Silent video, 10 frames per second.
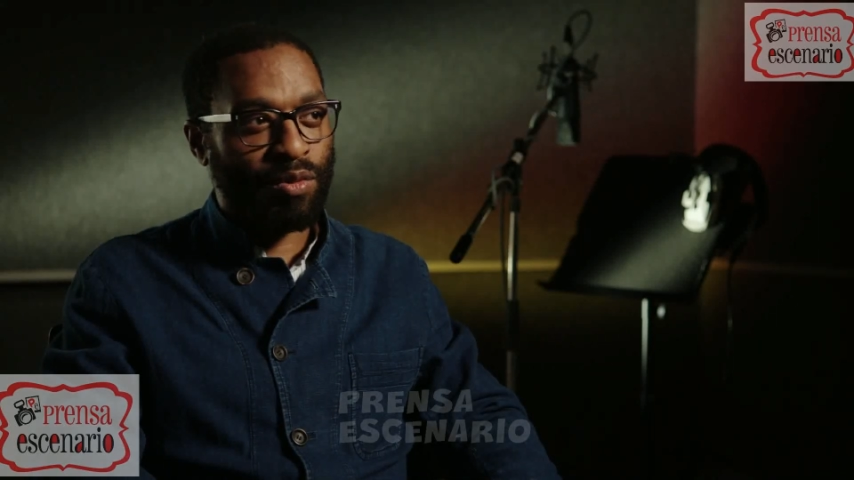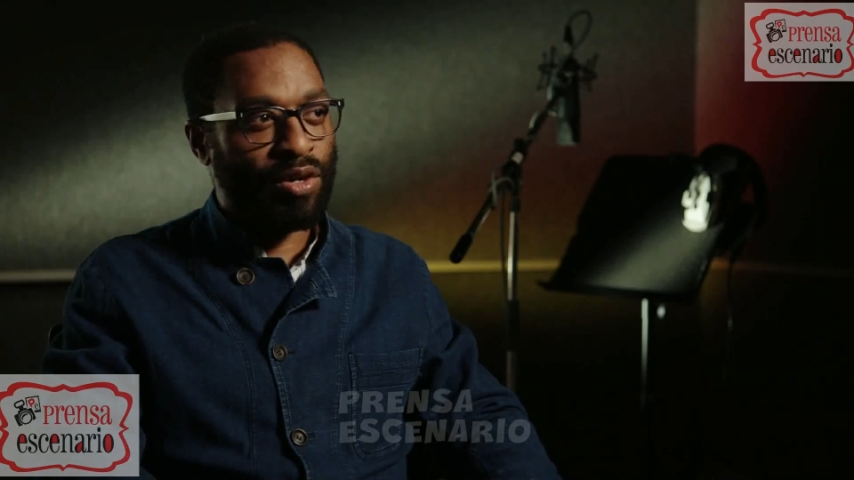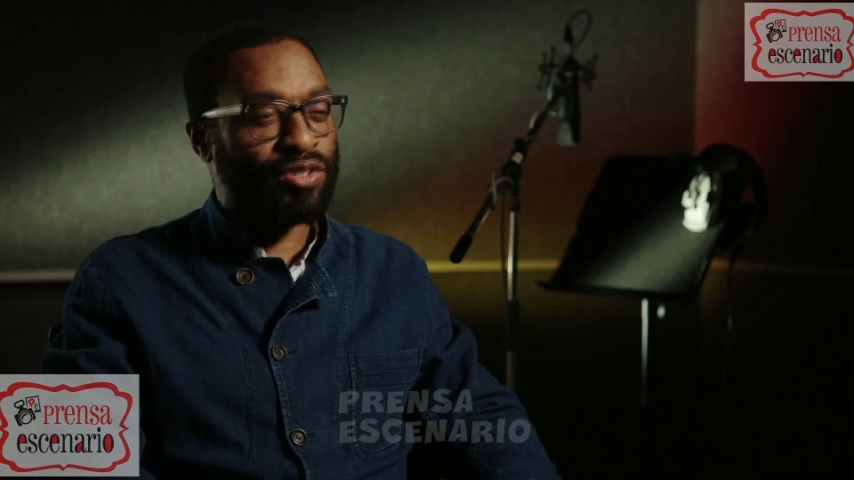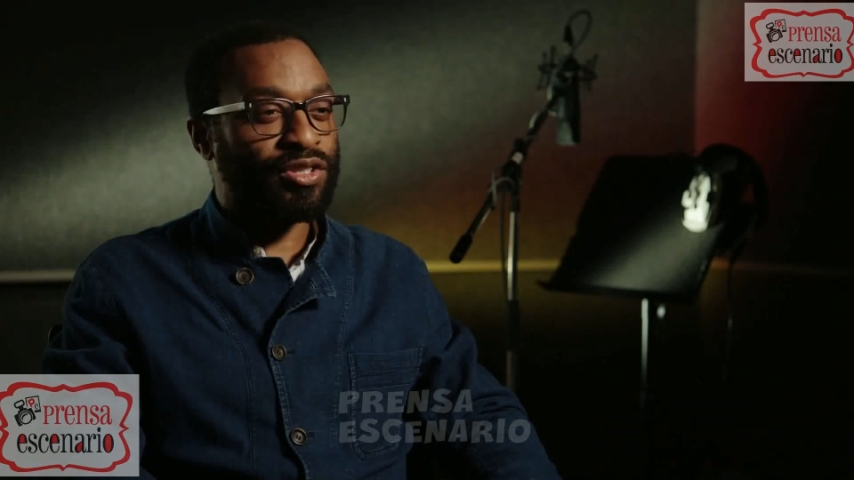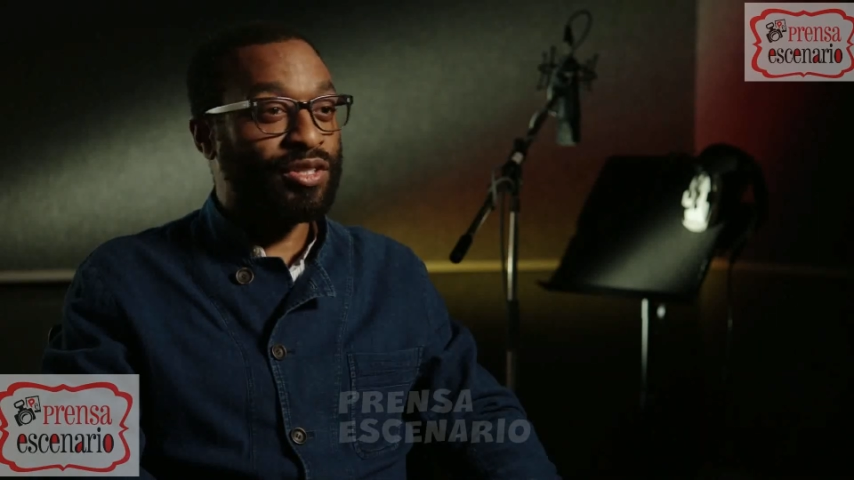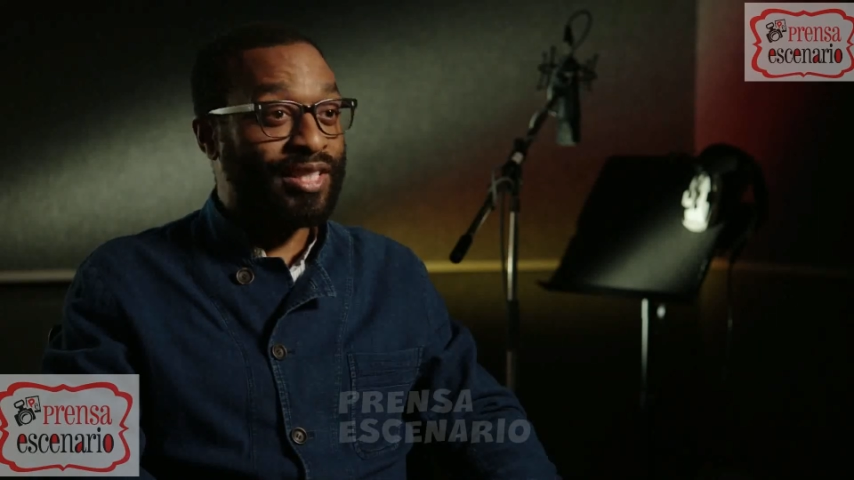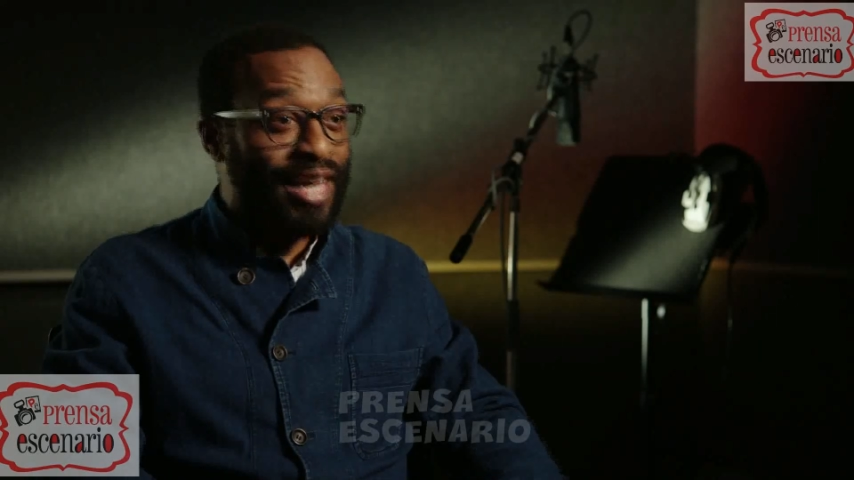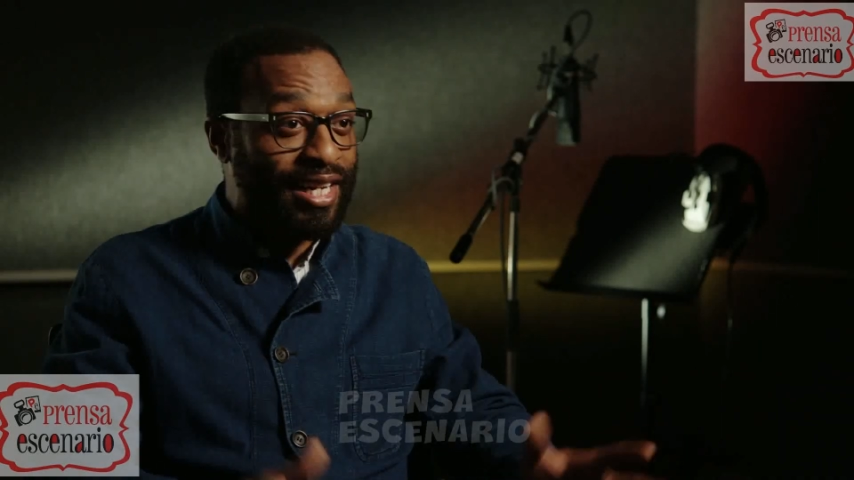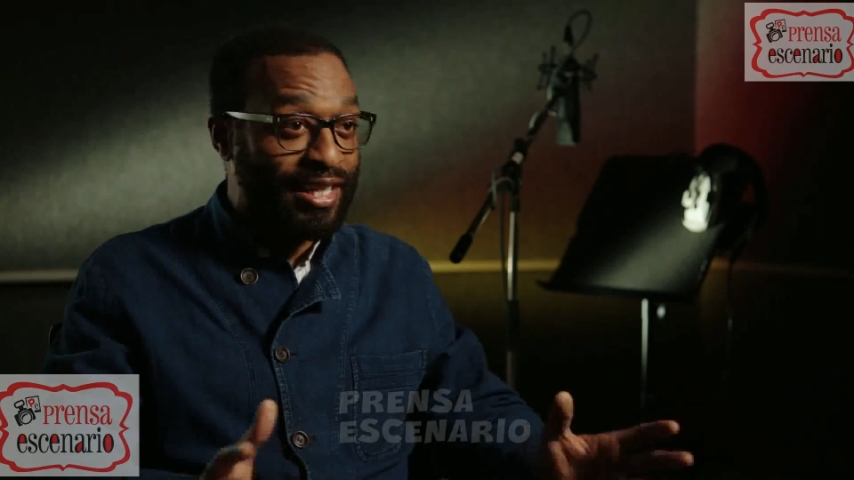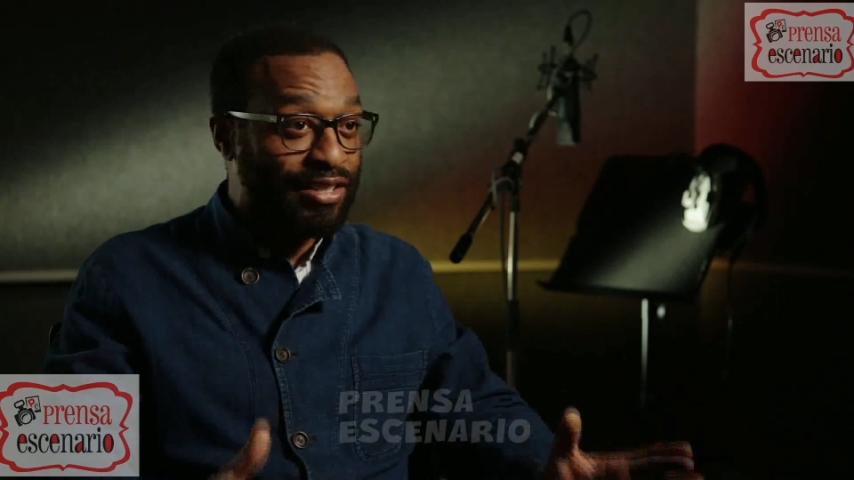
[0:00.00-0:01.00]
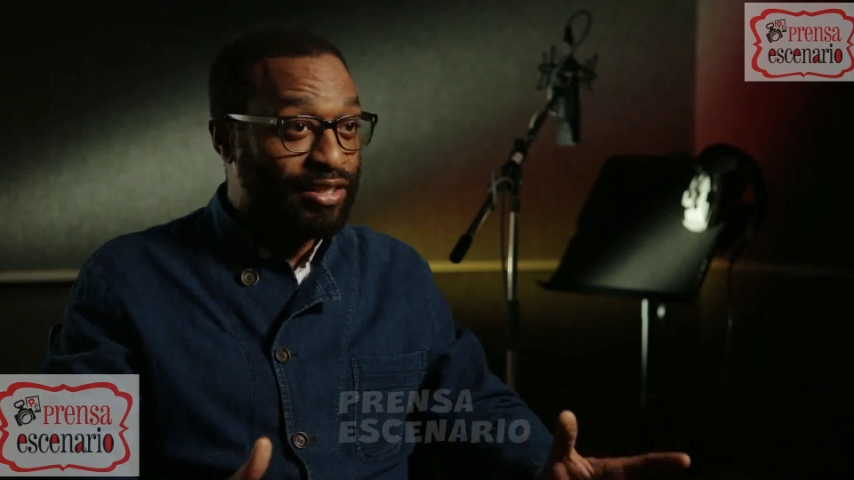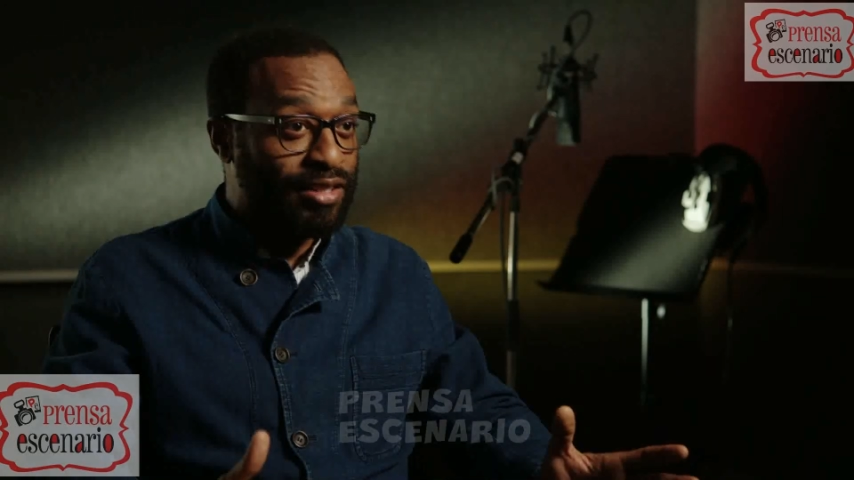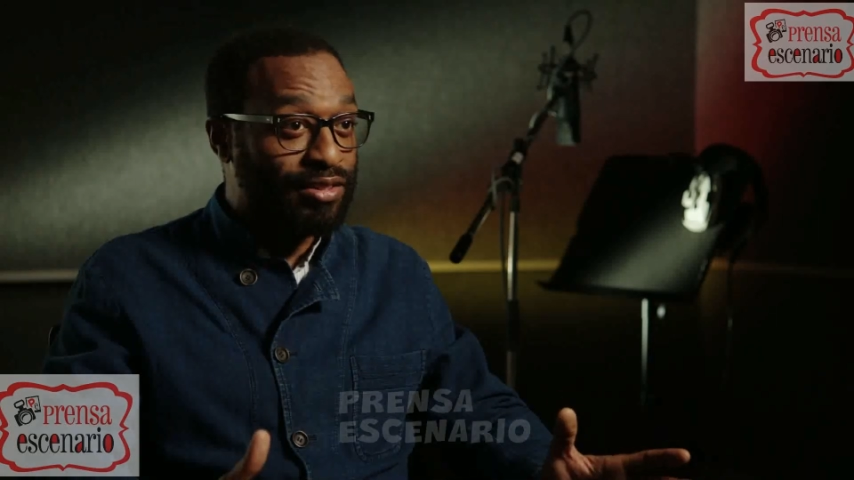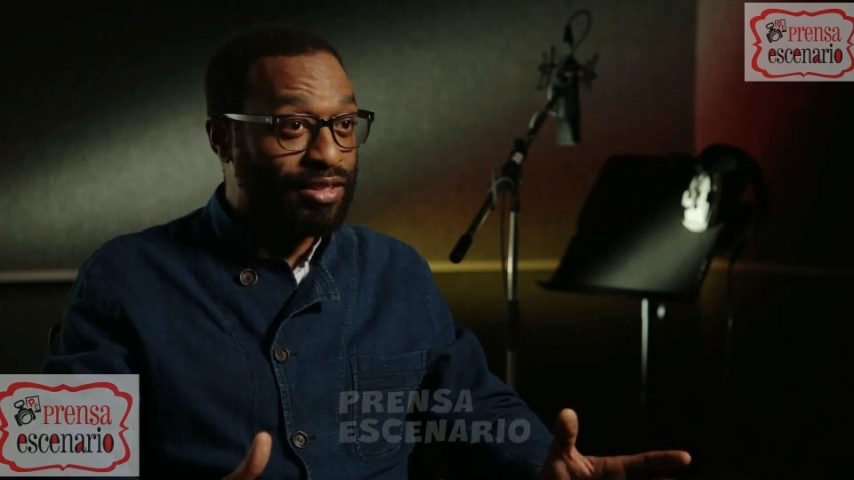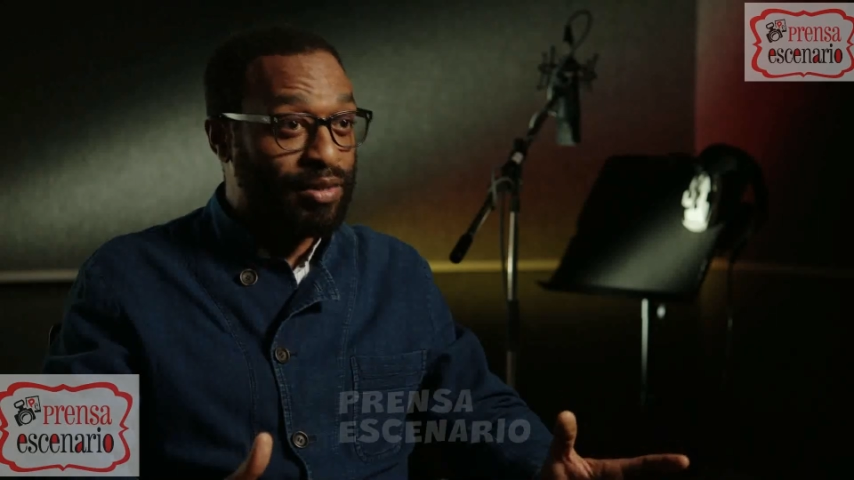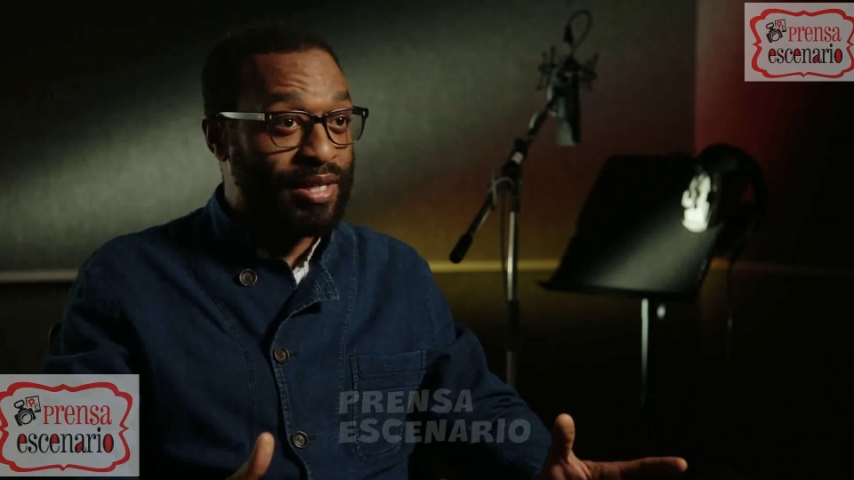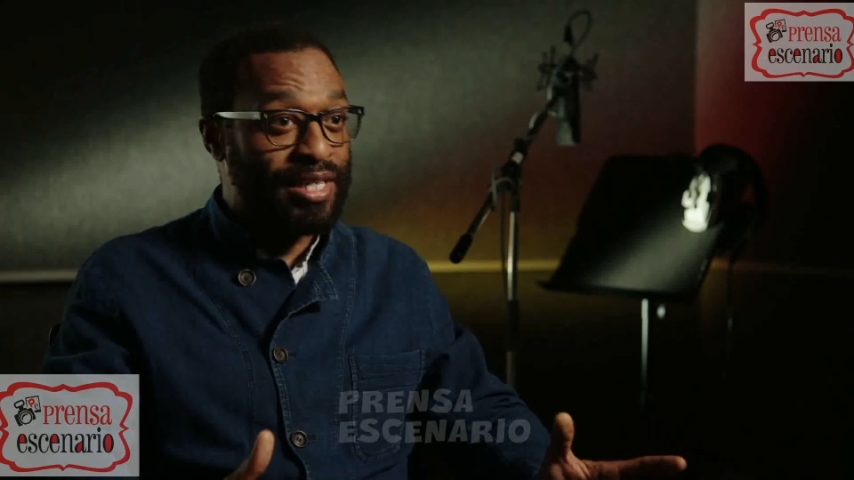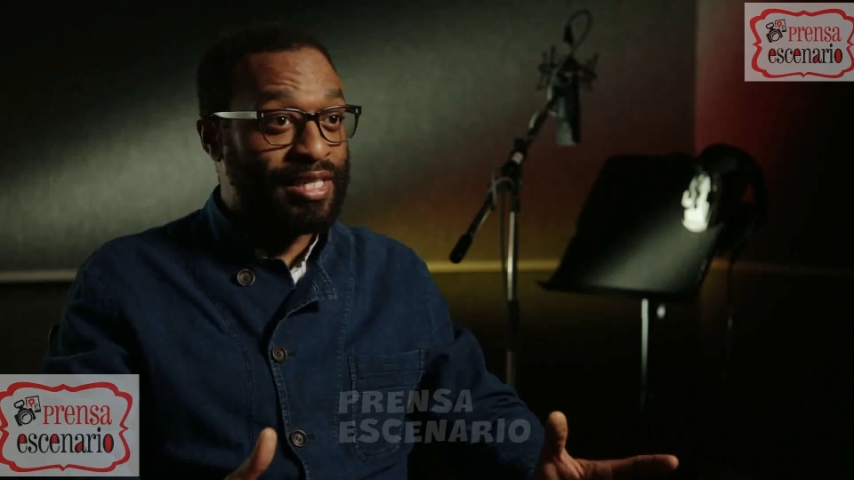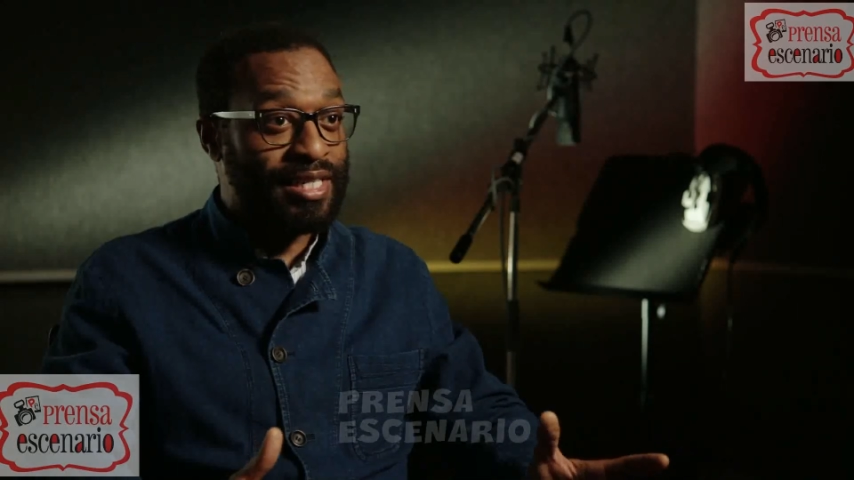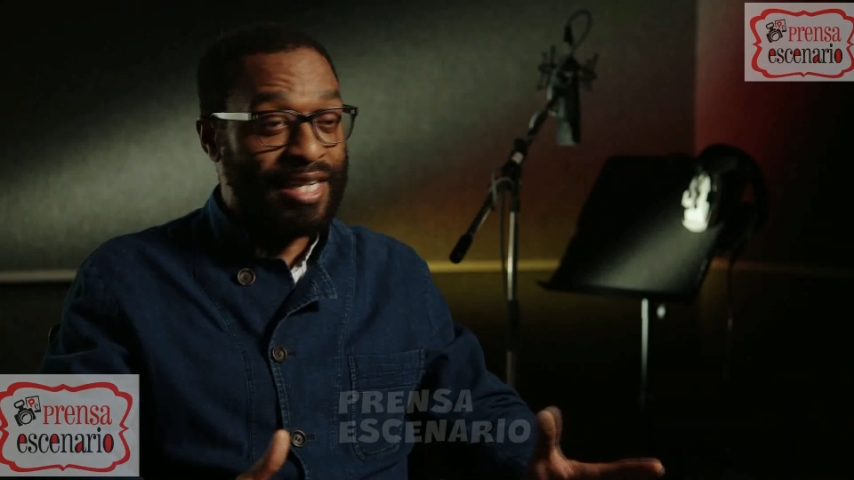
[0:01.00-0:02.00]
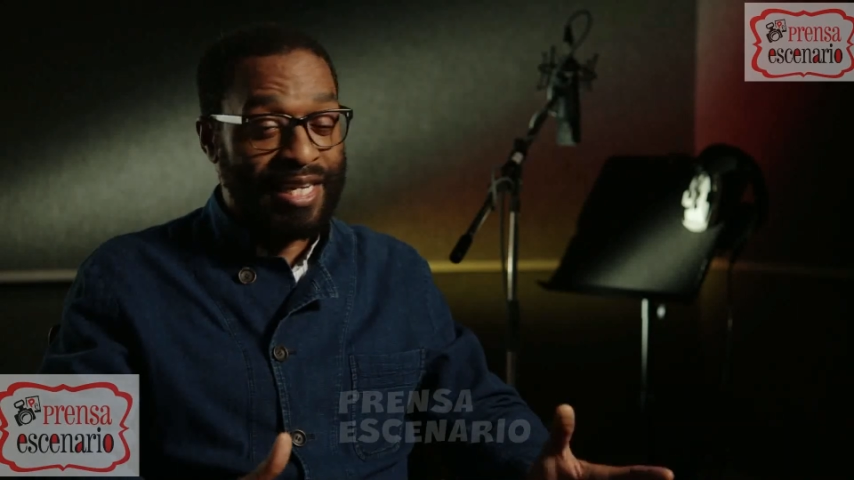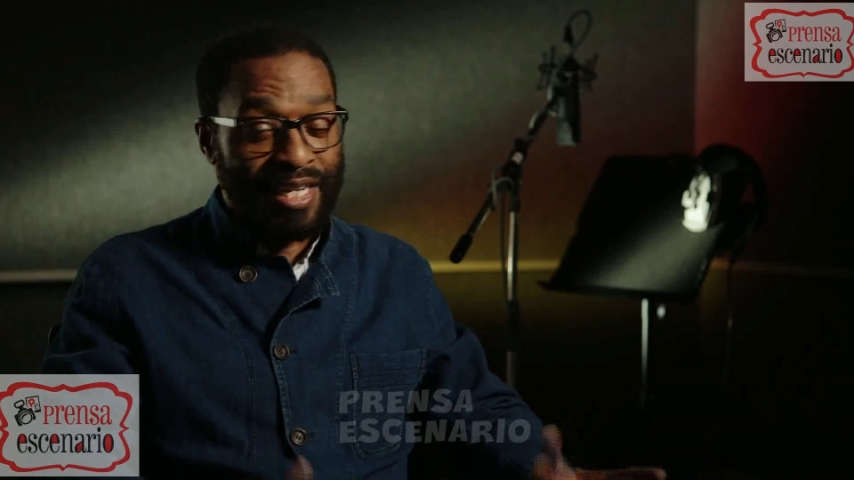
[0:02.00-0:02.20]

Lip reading: won't do to get it. So he's